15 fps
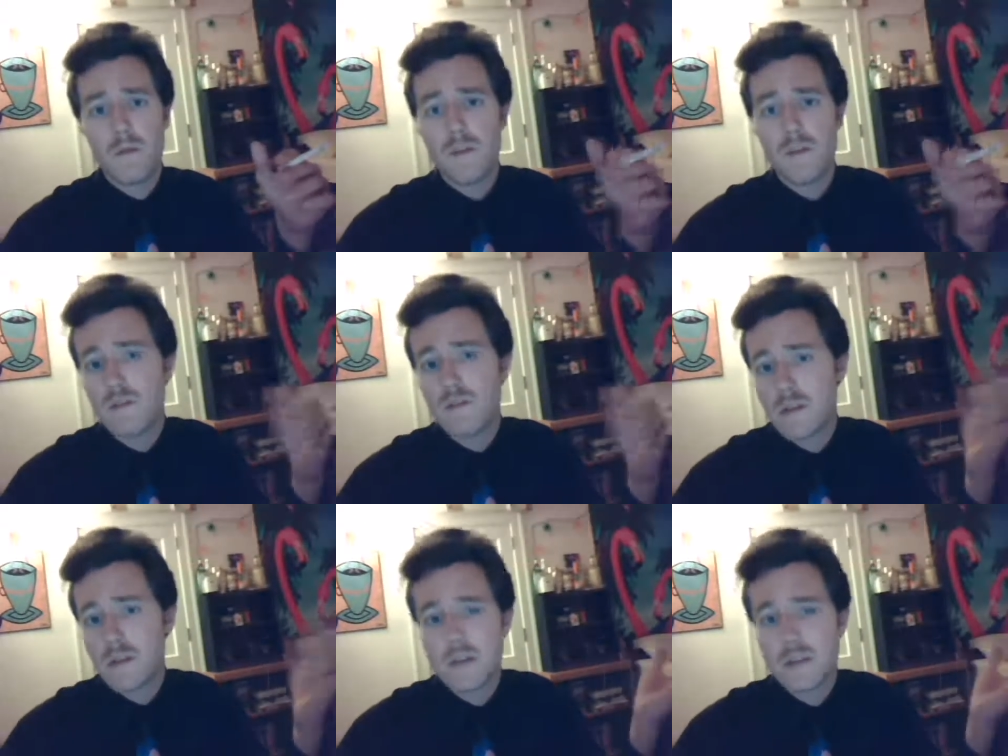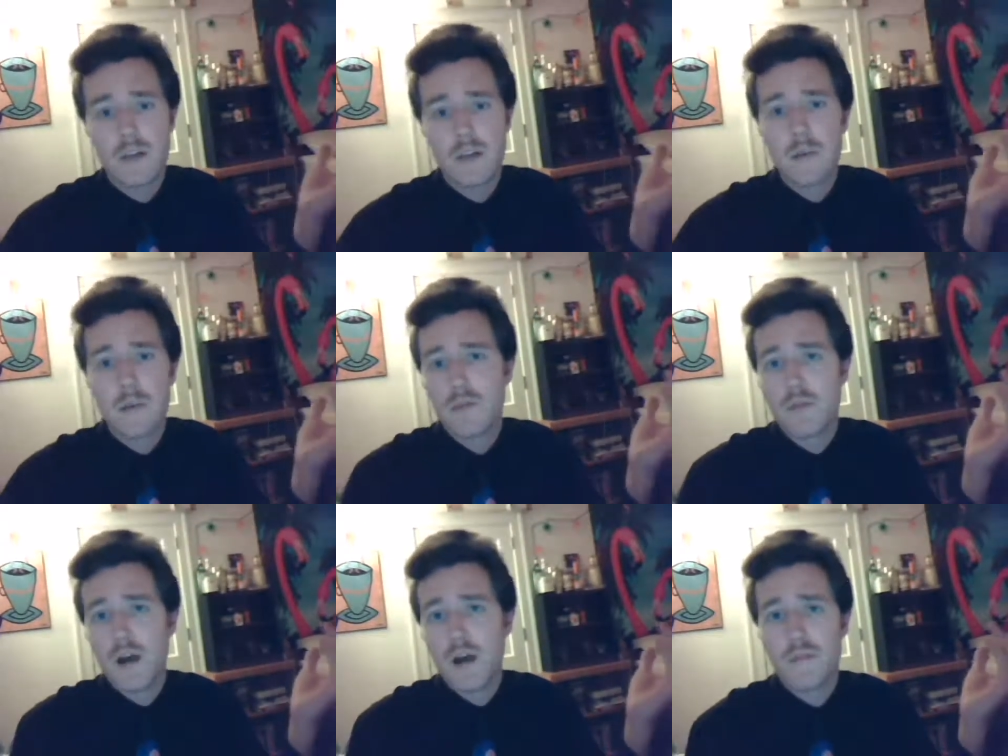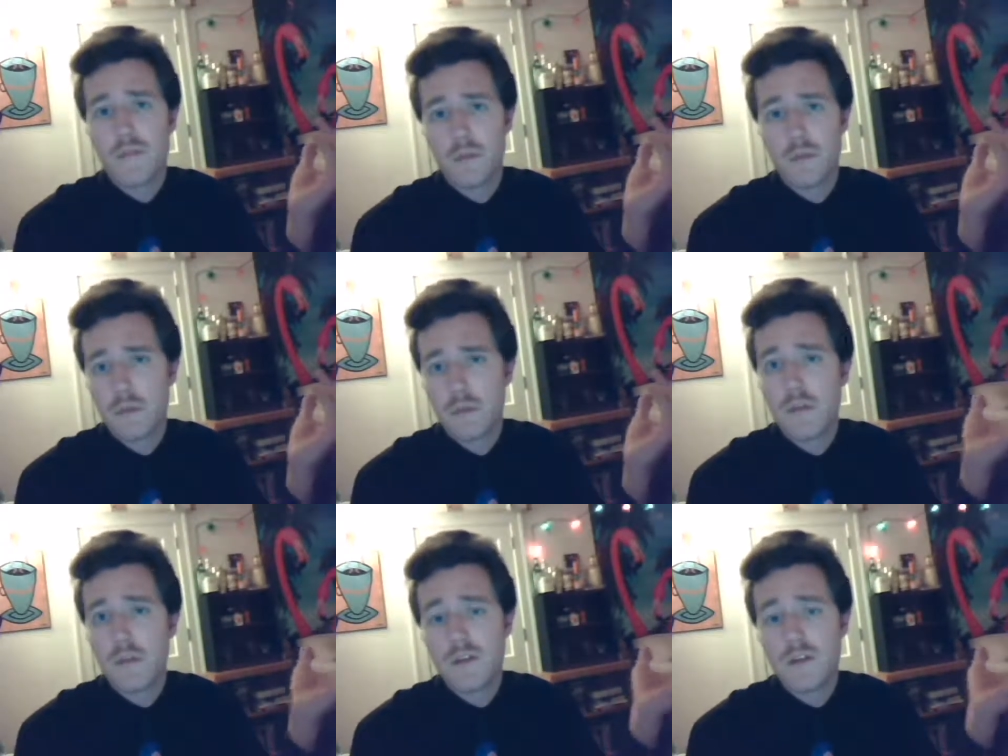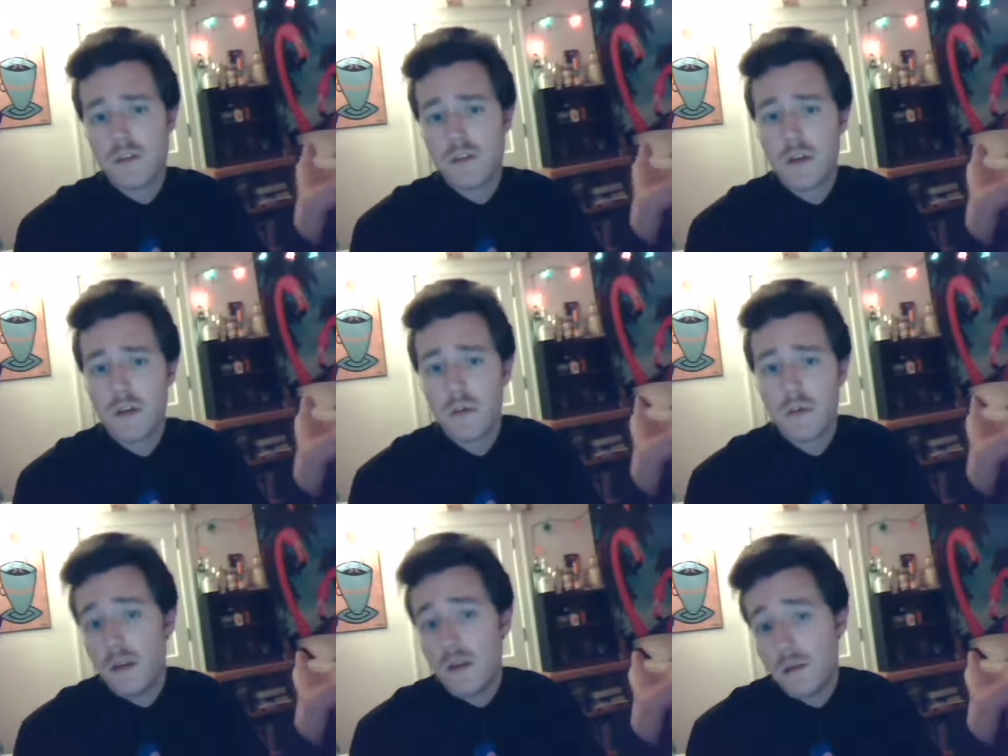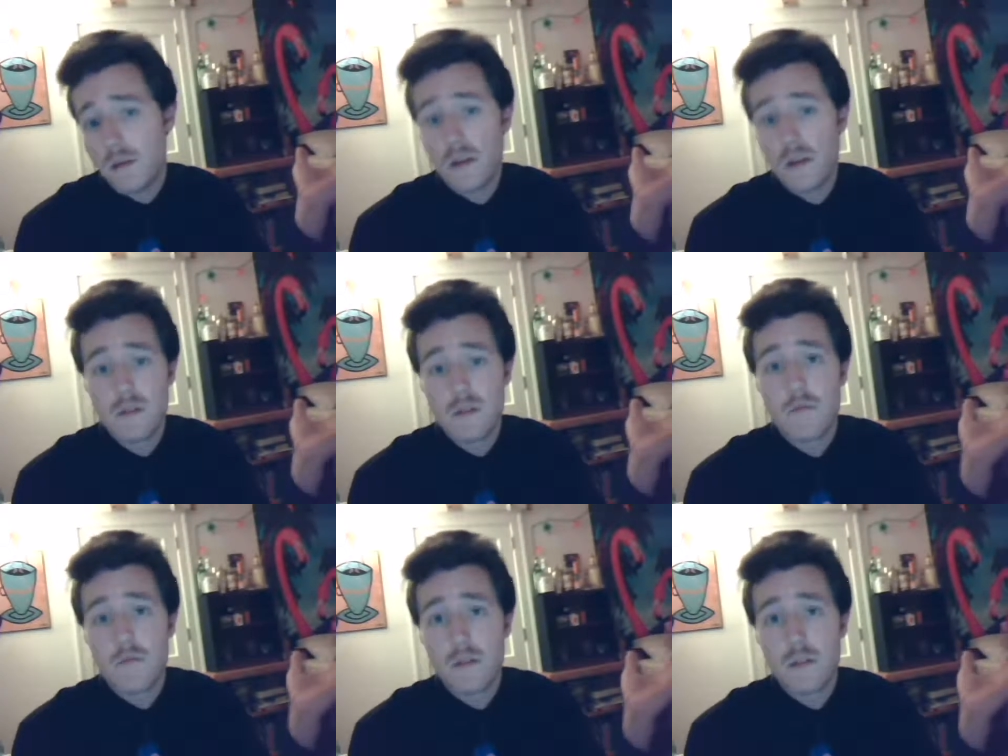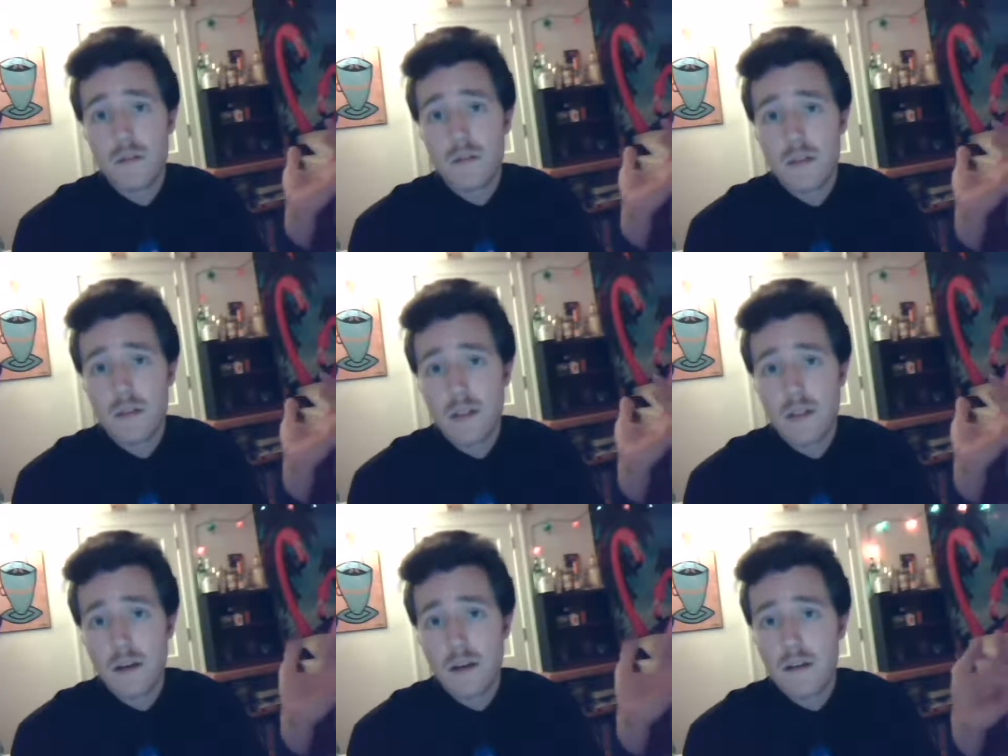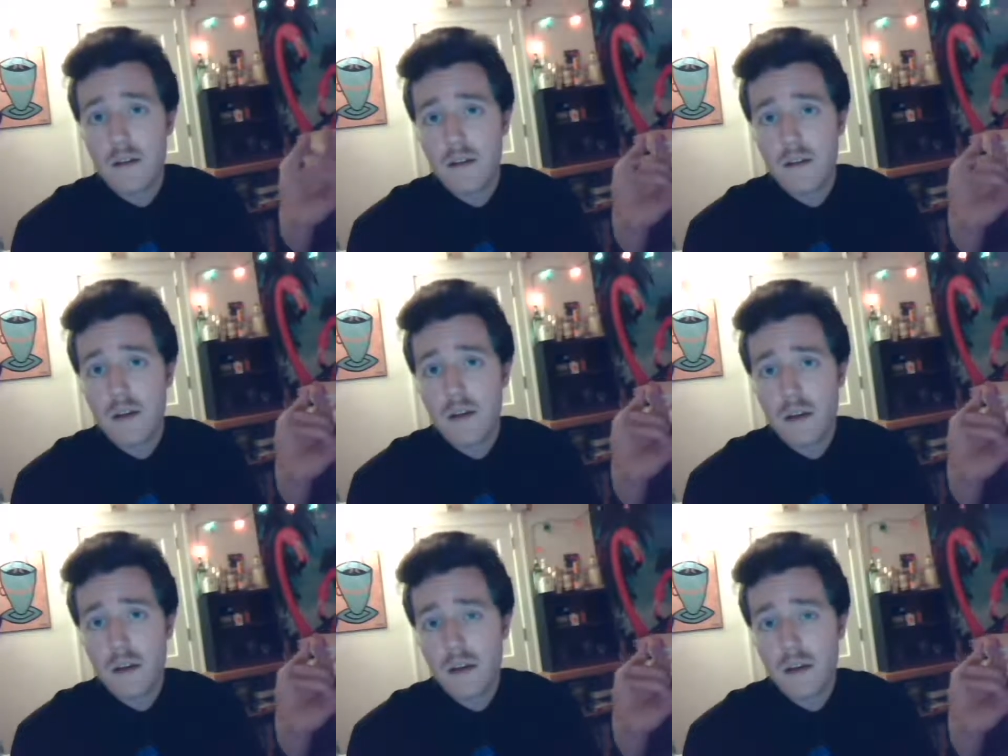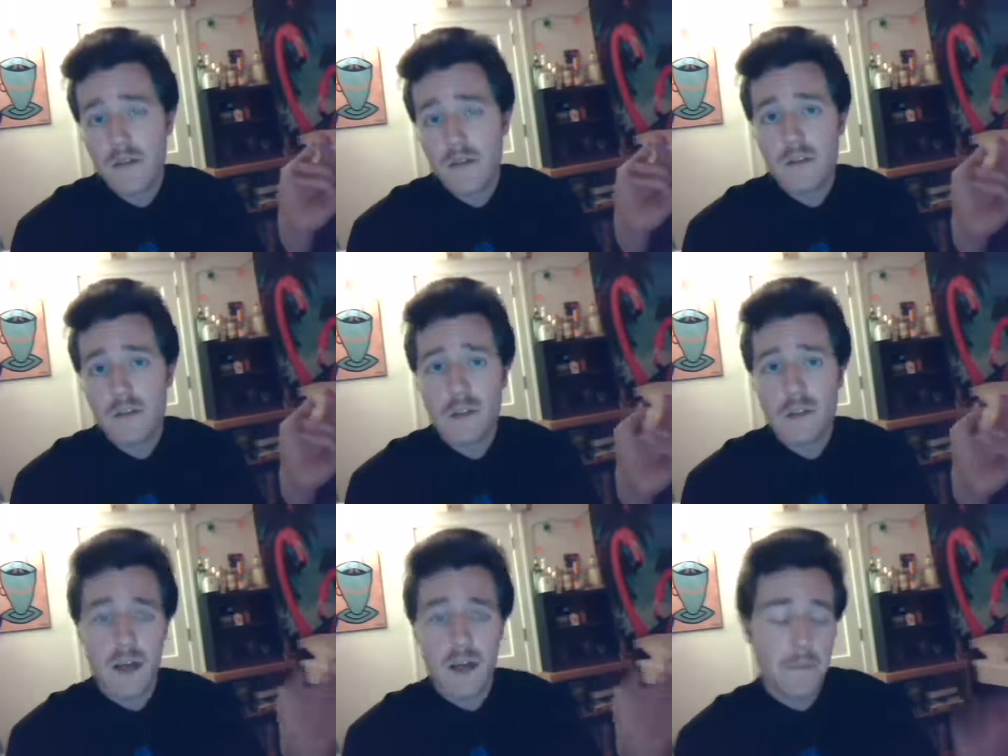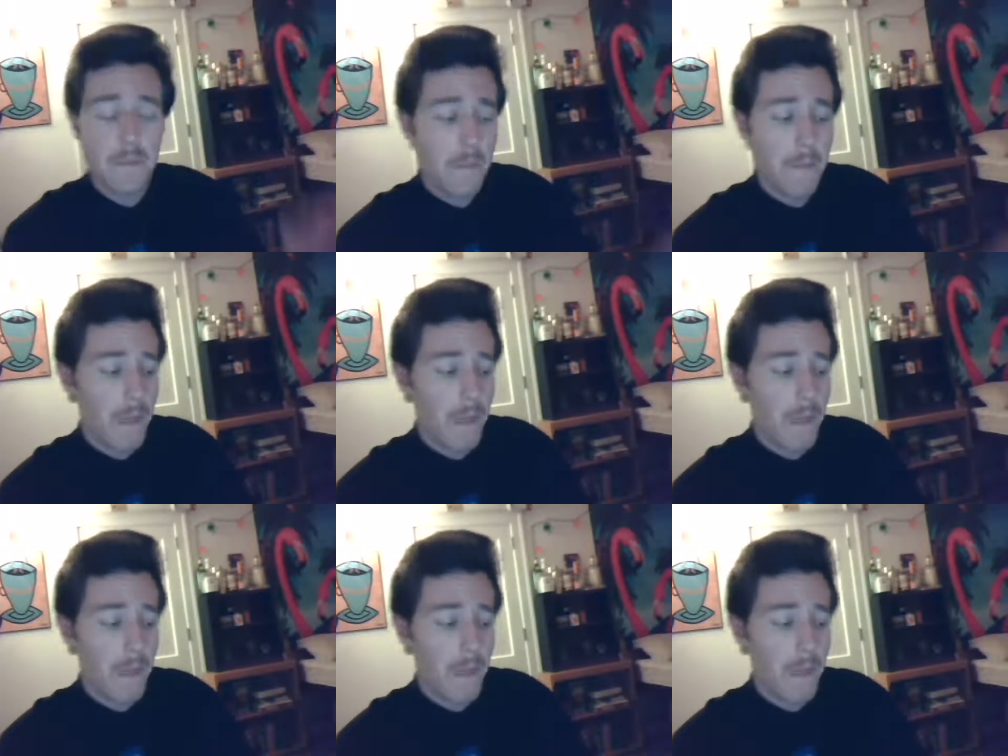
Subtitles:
which wasn't terribly profitable, but enjoyable. I mean, I still work in retail. I have a good time.